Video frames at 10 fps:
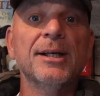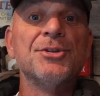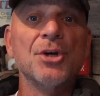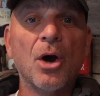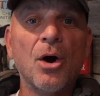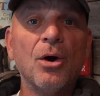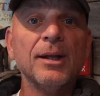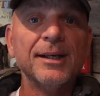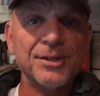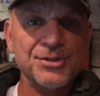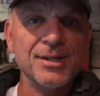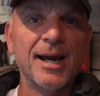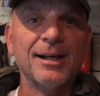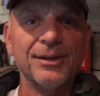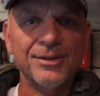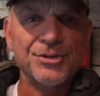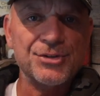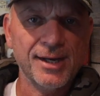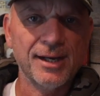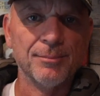It's all exactly the
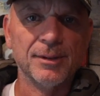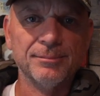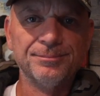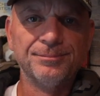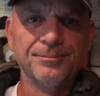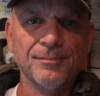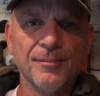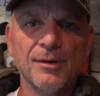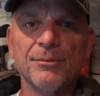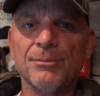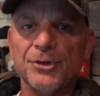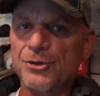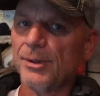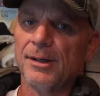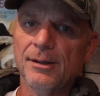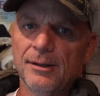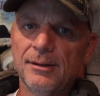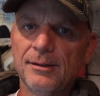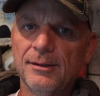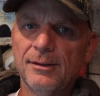same, from the trigger
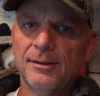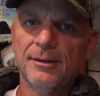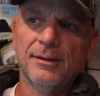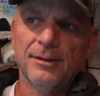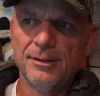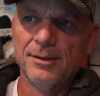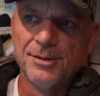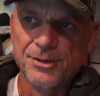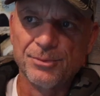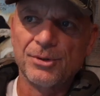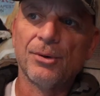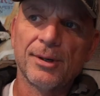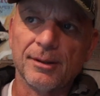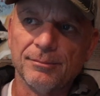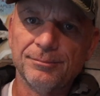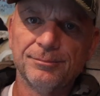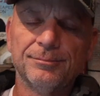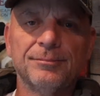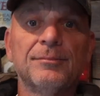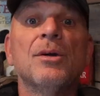to the recording.
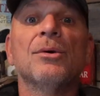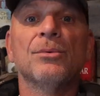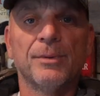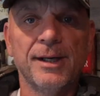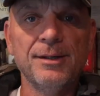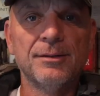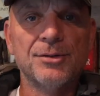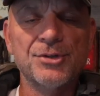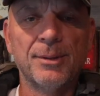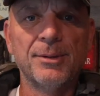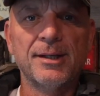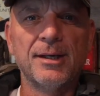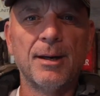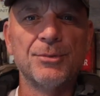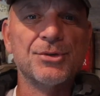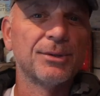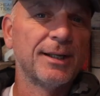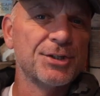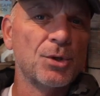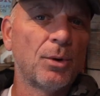Right? Some of the cameras are
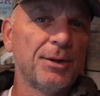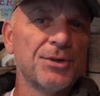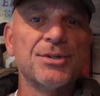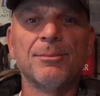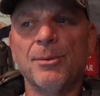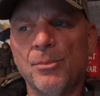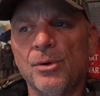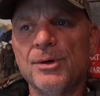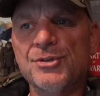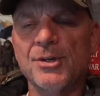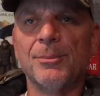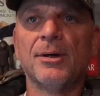less quality, some are more, some